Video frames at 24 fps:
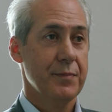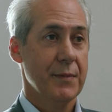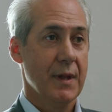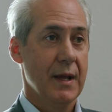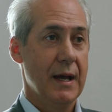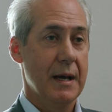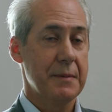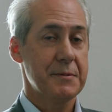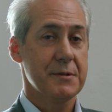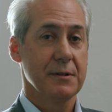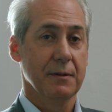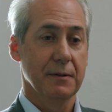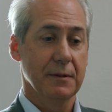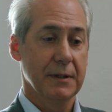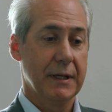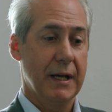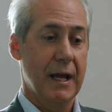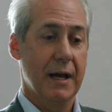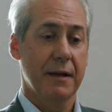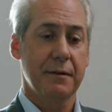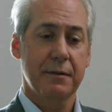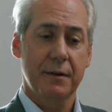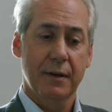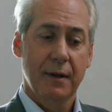Absolutely.
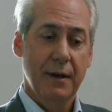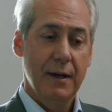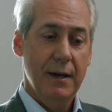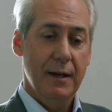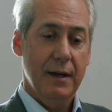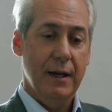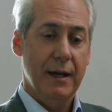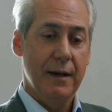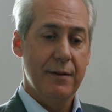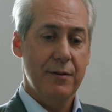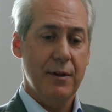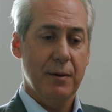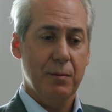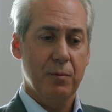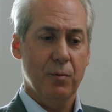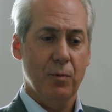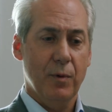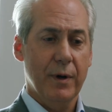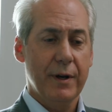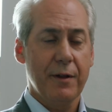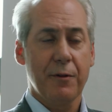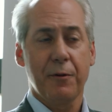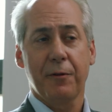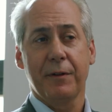And the
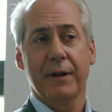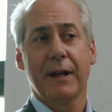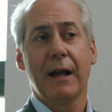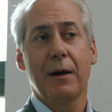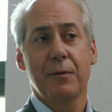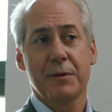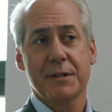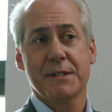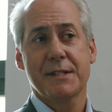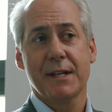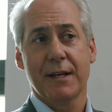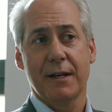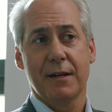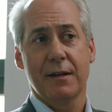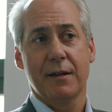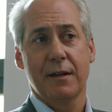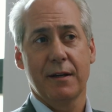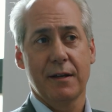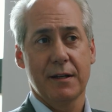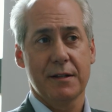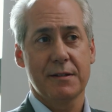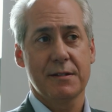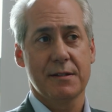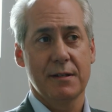one other thing I would say,
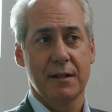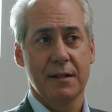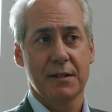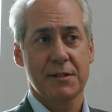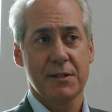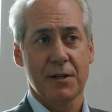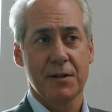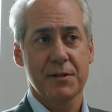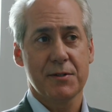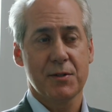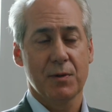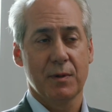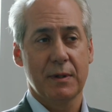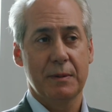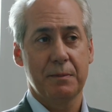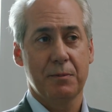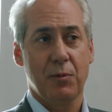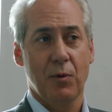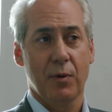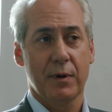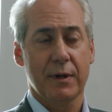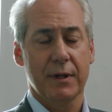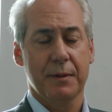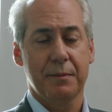it's also
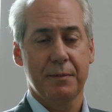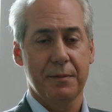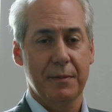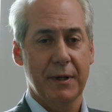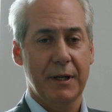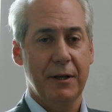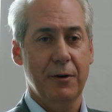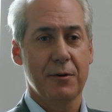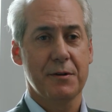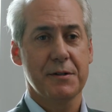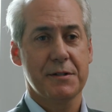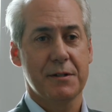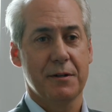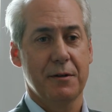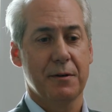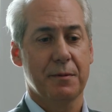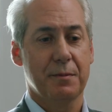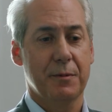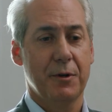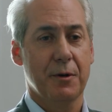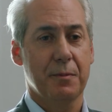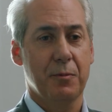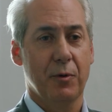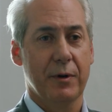important, I'd be curious to
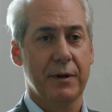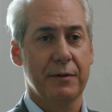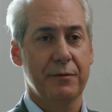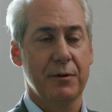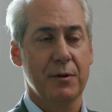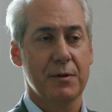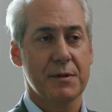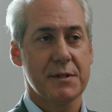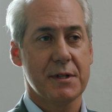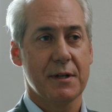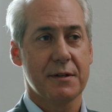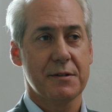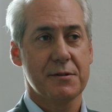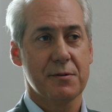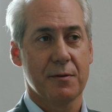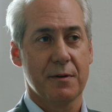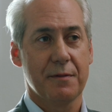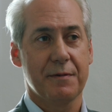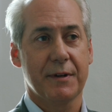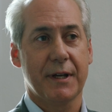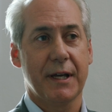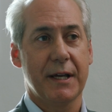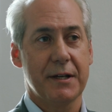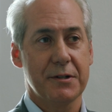your point of view is on
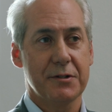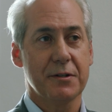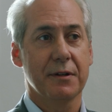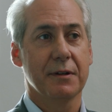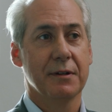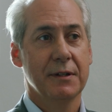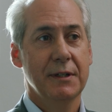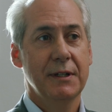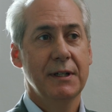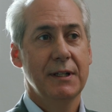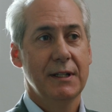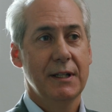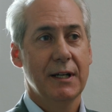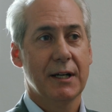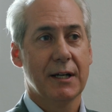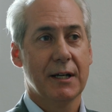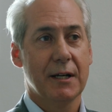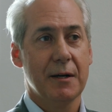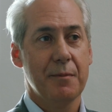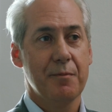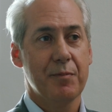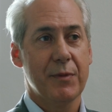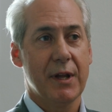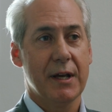certification.
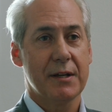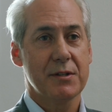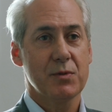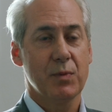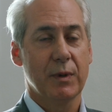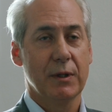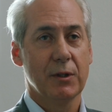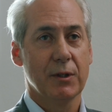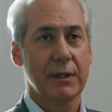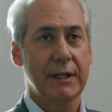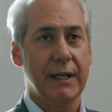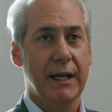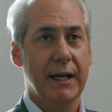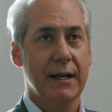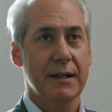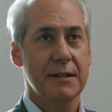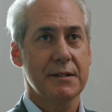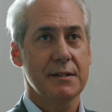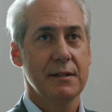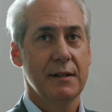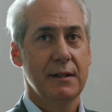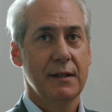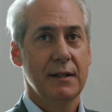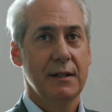As we look
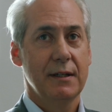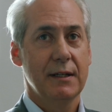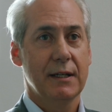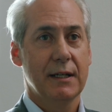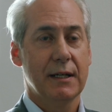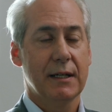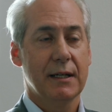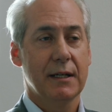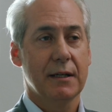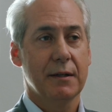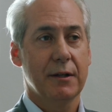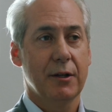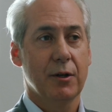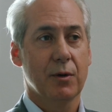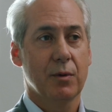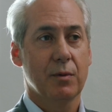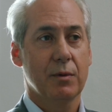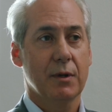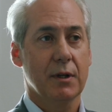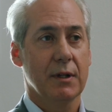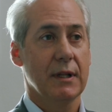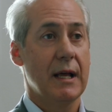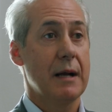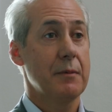at
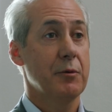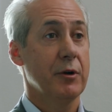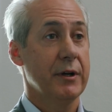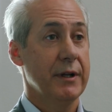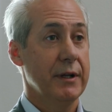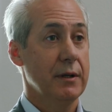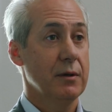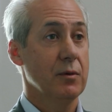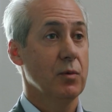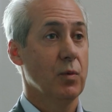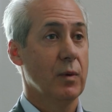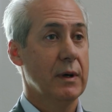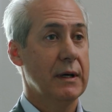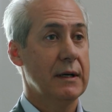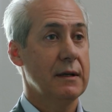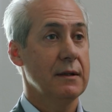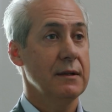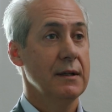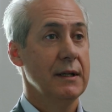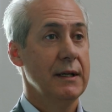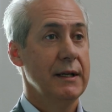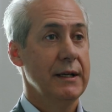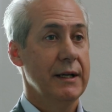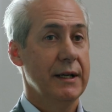collaborating
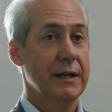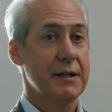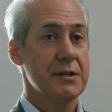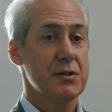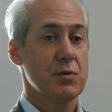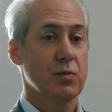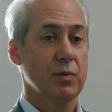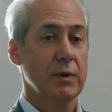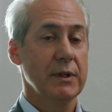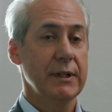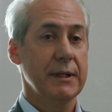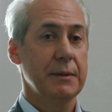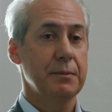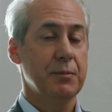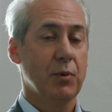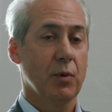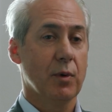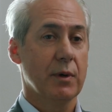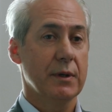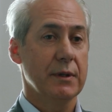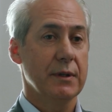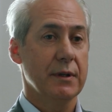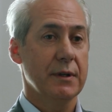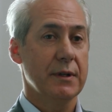well, it is really
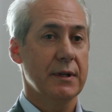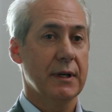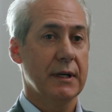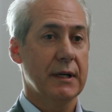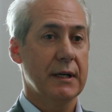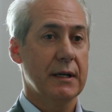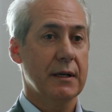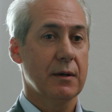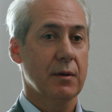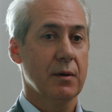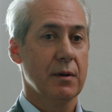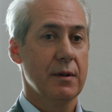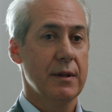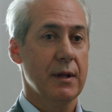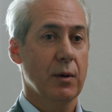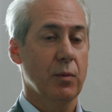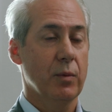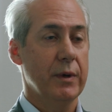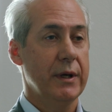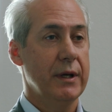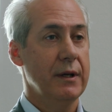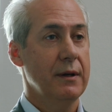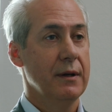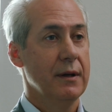important that
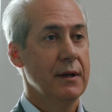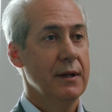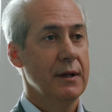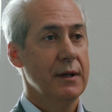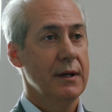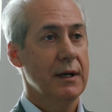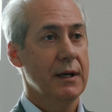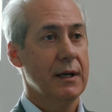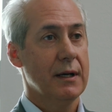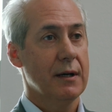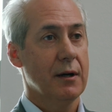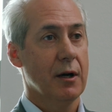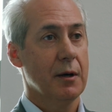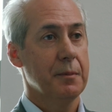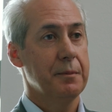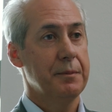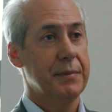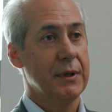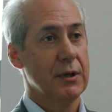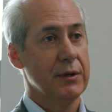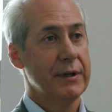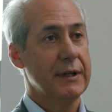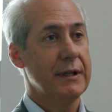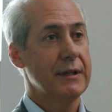we are
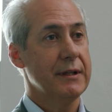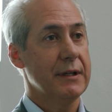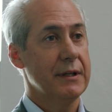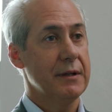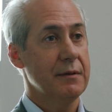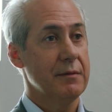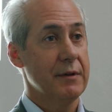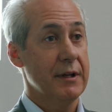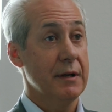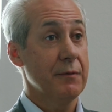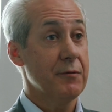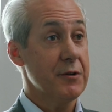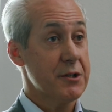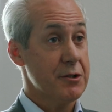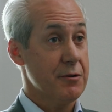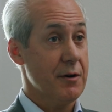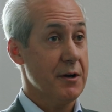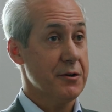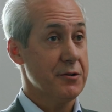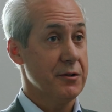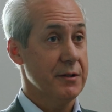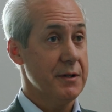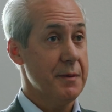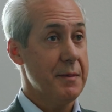building the
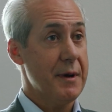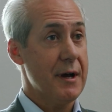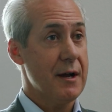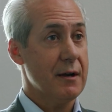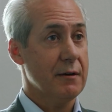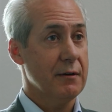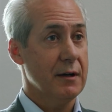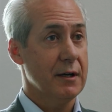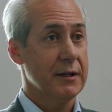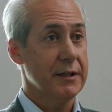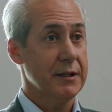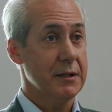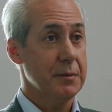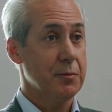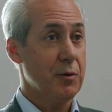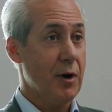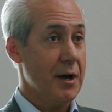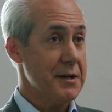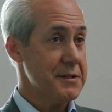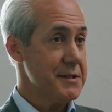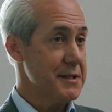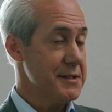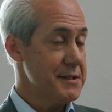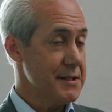infrastructure in the background and the
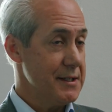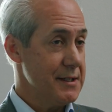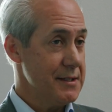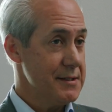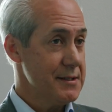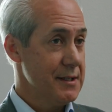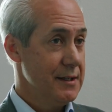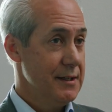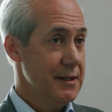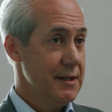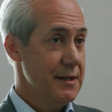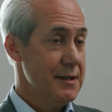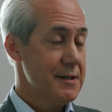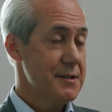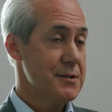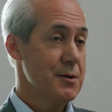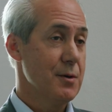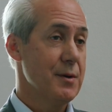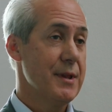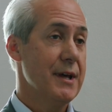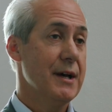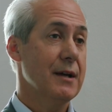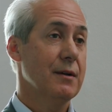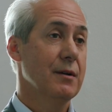processes
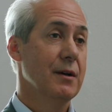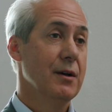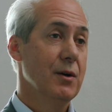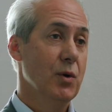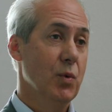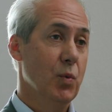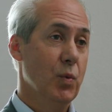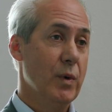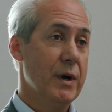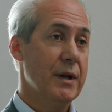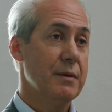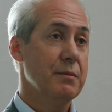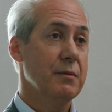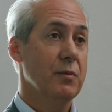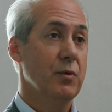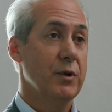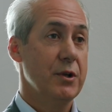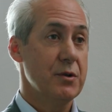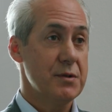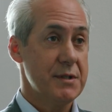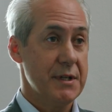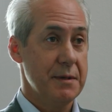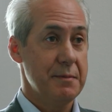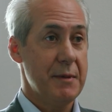so that when
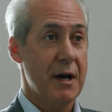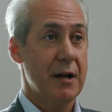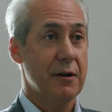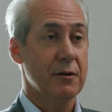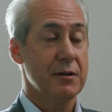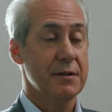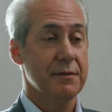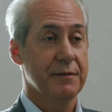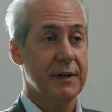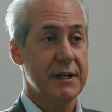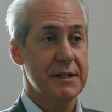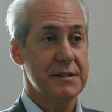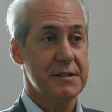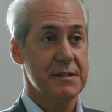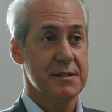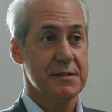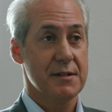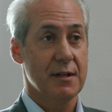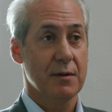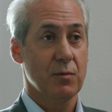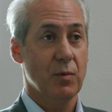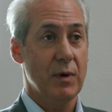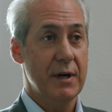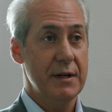you see Matter devices
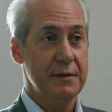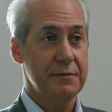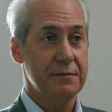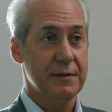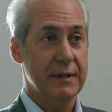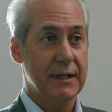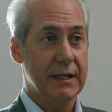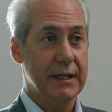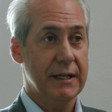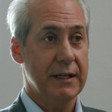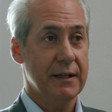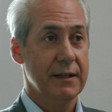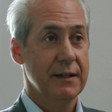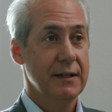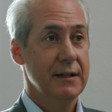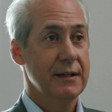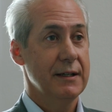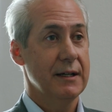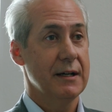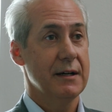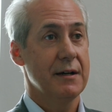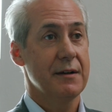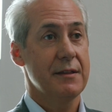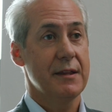on Wi-Fi,
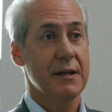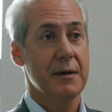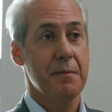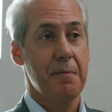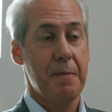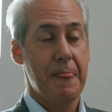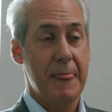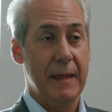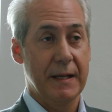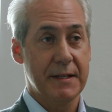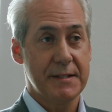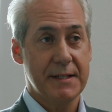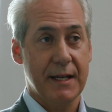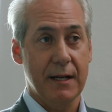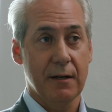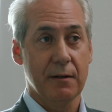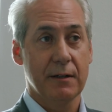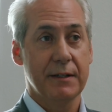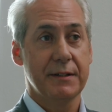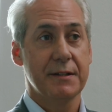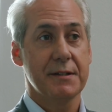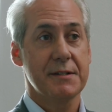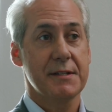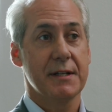that it's
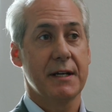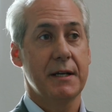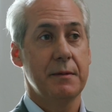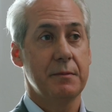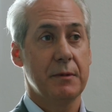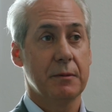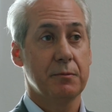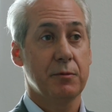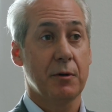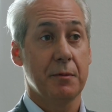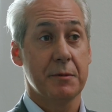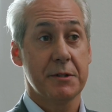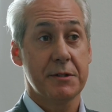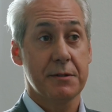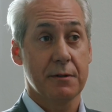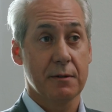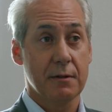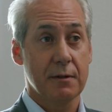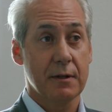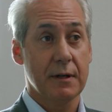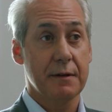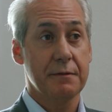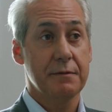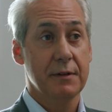carrying the same
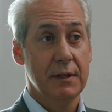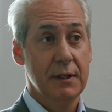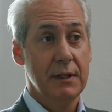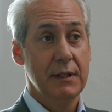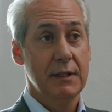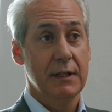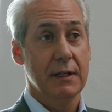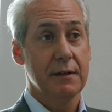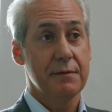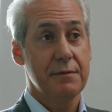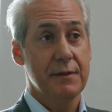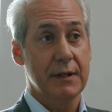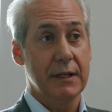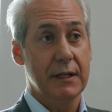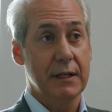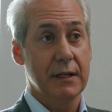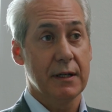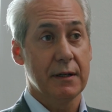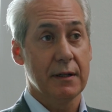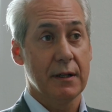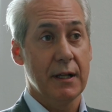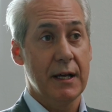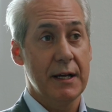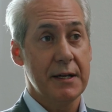imprimatur of the
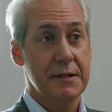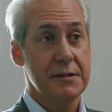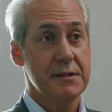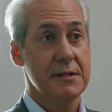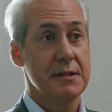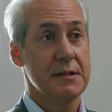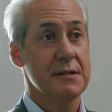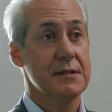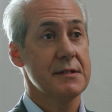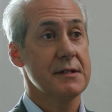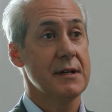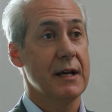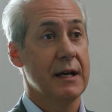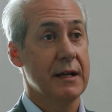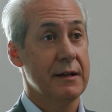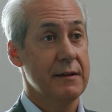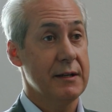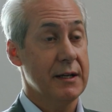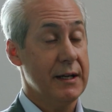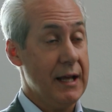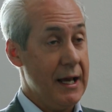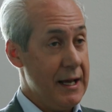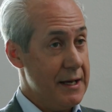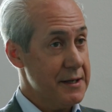alliances and
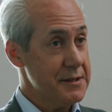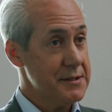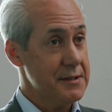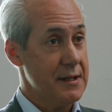that has